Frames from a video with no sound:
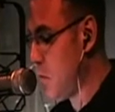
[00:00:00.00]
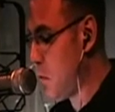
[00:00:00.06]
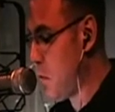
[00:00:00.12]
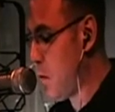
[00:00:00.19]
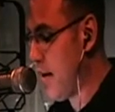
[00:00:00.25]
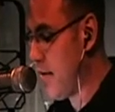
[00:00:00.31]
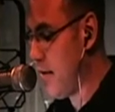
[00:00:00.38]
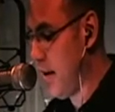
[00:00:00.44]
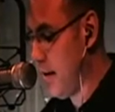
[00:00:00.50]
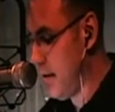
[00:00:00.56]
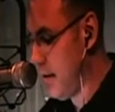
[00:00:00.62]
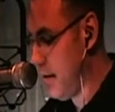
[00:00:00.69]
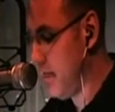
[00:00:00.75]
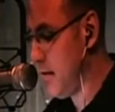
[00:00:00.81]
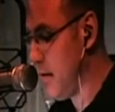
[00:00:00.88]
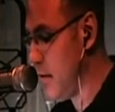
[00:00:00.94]
Mr.
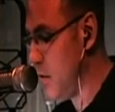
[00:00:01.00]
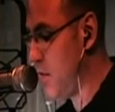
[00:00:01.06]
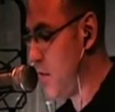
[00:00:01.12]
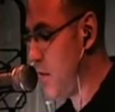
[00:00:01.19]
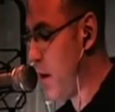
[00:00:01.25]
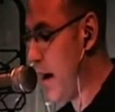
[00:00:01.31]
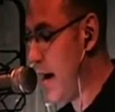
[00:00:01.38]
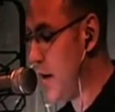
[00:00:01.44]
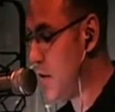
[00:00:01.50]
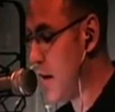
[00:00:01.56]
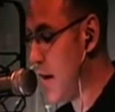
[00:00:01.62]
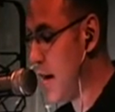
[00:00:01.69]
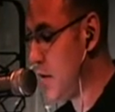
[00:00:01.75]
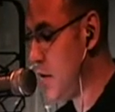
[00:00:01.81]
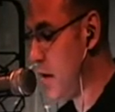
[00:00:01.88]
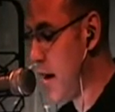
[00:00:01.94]
President, before I
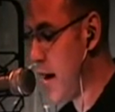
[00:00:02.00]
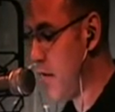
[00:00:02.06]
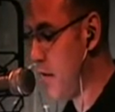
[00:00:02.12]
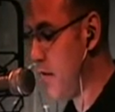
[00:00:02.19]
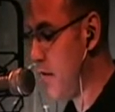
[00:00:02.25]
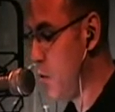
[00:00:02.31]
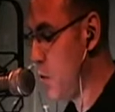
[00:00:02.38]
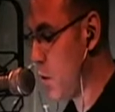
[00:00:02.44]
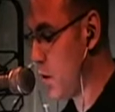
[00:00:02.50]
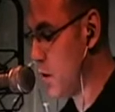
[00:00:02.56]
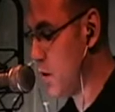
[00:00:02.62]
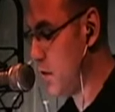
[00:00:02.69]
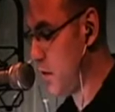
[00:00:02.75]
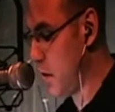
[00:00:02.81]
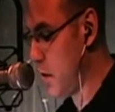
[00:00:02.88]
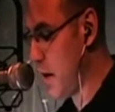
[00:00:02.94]
address you, I have a few
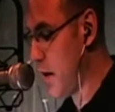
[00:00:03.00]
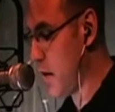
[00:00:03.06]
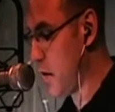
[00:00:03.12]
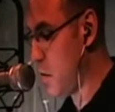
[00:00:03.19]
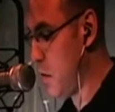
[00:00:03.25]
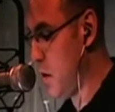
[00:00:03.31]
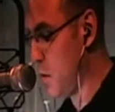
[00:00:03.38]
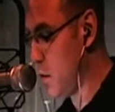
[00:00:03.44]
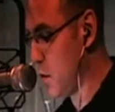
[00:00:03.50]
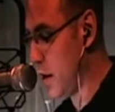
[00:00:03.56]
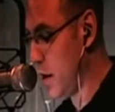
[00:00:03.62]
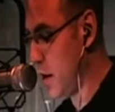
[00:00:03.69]
words for the American people.